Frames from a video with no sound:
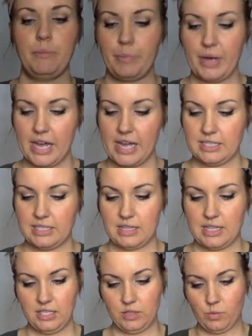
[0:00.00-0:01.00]
but
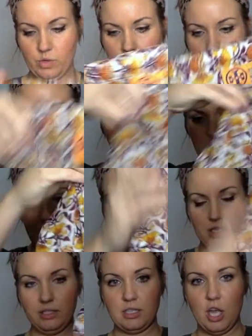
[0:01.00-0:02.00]
this one
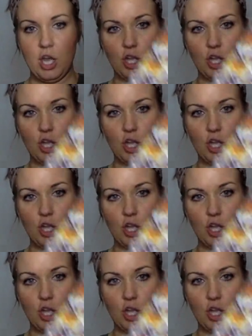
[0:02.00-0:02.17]
is